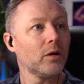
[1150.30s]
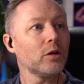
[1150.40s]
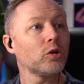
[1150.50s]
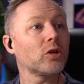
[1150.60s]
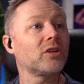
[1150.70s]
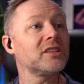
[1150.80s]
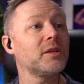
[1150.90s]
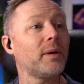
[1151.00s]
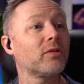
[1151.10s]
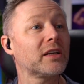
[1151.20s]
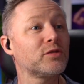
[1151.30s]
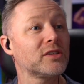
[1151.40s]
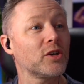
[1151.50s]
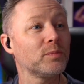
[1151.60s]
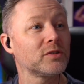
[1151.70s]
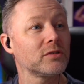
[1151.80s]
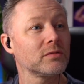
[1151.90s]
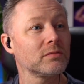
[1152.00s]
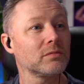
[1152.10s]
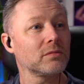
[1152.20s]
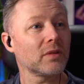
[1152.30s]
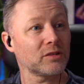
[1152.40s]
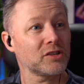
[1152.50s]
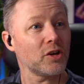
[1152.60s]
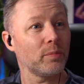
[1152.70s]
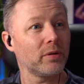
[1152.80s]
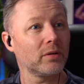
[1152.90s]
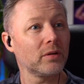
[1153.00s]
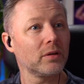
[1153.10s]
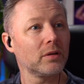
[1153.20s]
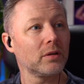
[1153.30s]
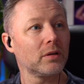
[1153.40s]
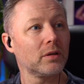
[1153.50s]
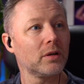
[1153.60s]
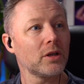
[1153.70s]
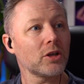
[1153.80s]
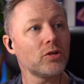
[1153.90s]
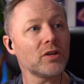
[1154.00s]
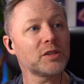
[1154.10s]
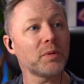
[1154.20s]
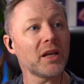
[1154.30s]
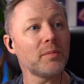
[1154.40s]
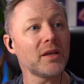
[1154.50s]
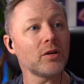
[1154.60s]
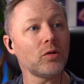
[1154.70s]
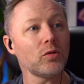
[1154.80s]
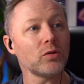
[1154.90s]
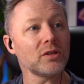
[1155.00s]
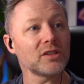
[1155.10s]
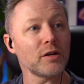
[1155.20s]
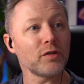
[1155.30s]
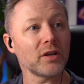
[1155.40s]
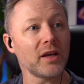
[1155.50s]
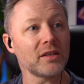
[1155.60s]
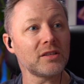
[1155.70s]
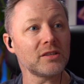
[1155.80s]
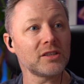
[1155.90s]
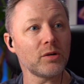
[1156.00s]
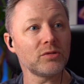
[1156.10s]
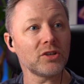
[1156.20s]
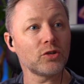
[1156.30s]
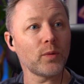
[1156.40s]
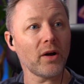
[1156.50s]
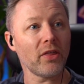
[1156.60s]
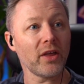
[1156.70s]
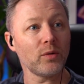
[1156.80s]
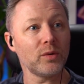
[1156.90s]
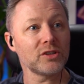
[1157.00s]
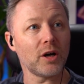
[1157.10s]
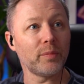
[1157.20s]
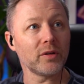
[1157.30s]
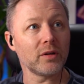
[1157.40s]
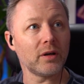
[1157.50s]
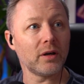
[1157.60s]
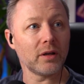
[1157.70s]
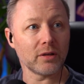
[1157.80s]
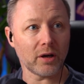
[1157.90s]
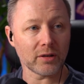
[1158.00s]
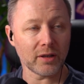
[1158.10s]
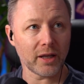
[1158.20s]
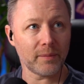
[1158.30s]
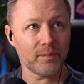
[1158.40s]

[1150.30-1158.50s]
Lord Christabel, thanks for the subs. Thanks for the sub. Can you explain to me the whole Zaffa Cakes Celtic Twitter thing was about the other night?